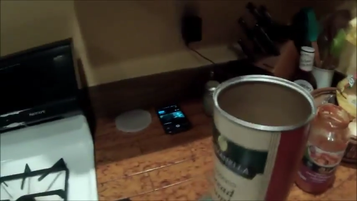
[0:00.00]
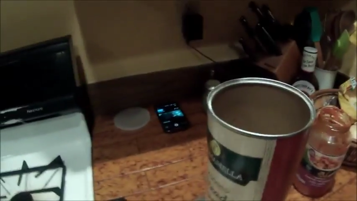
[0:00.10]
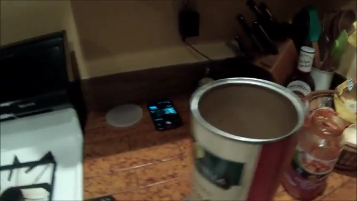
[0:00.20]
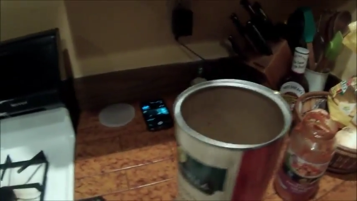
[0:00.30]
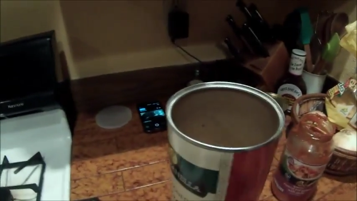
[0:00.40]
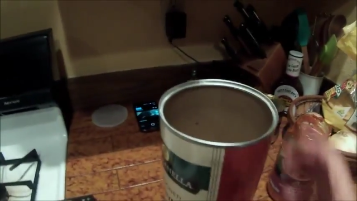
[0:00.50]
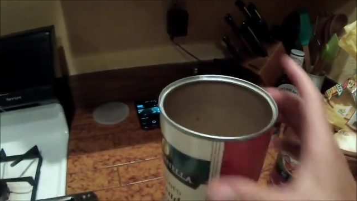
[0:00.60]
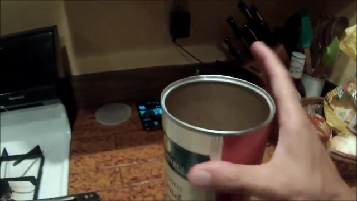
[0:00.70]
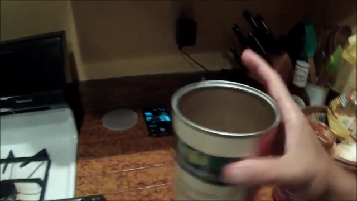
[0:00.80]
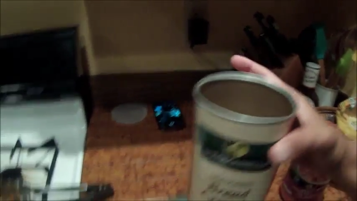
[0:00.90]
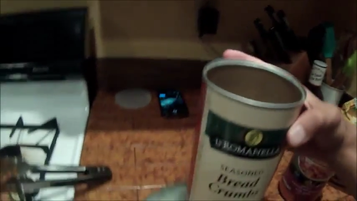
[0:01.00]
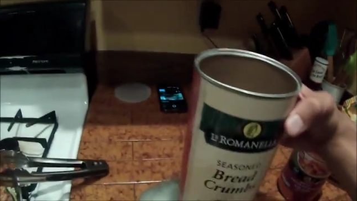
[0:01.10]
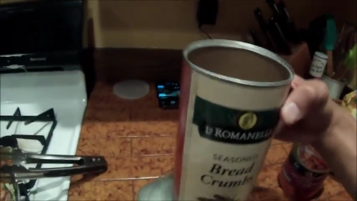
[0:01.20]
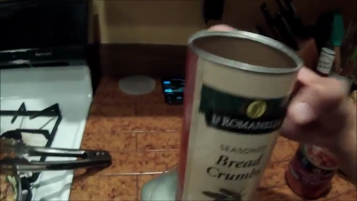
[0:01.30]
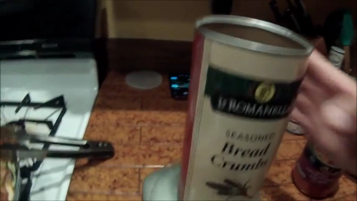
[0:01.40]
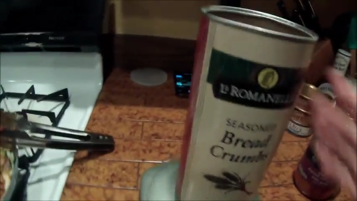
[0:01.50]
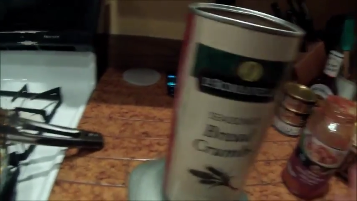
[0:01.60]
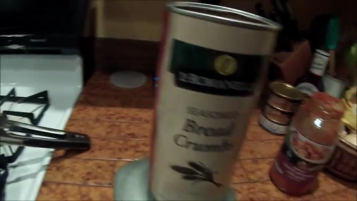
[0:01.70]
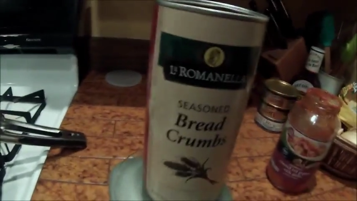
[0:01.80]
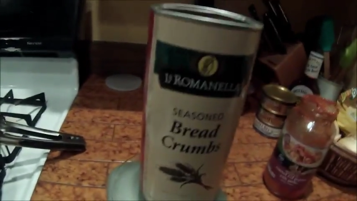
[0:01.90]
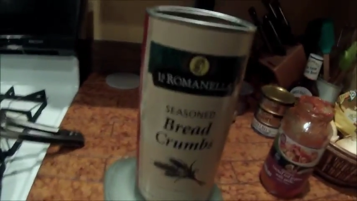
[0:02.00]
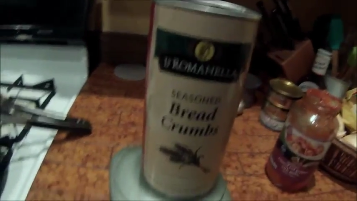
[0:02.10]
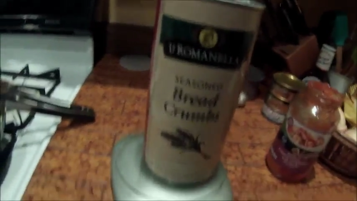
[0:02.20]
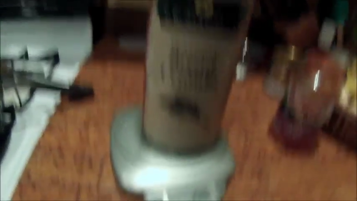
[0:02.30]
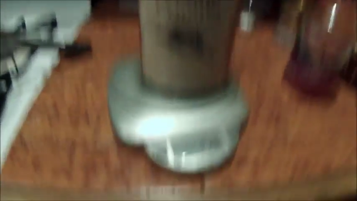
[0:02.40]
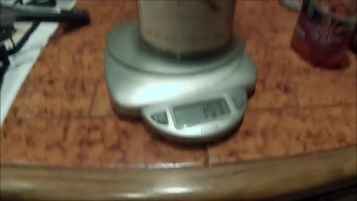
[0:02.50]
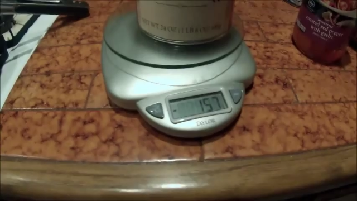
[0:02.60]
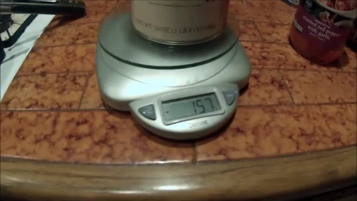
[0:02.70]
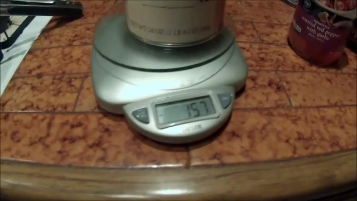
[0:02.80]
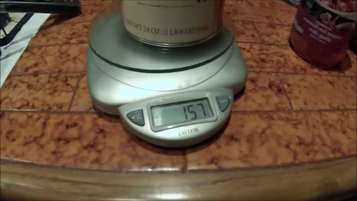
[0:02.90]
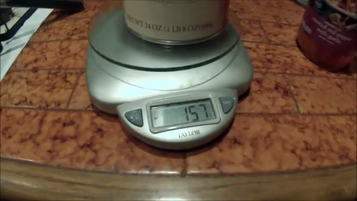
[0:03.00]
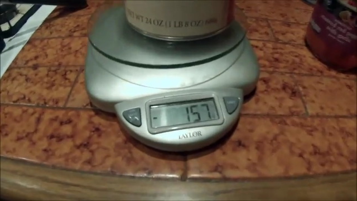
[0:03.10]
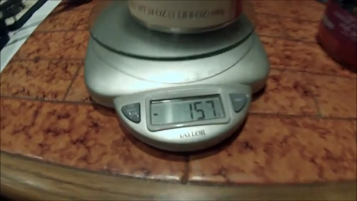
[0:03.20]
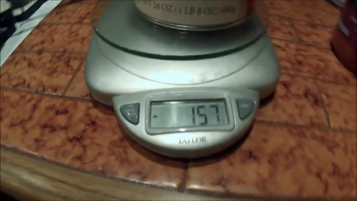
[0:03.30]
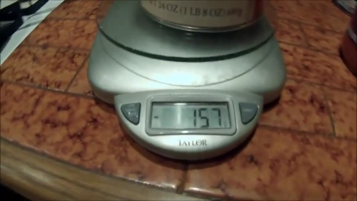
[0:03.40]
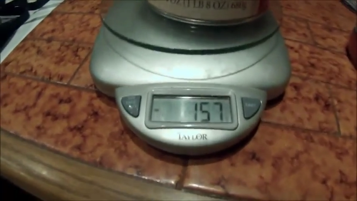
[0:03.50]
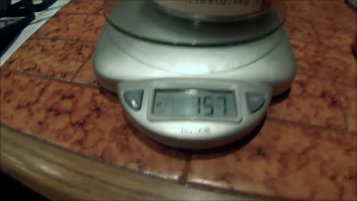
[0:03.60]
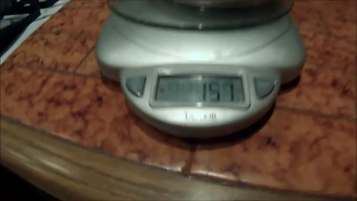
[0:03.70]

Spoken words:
(no speaker visible)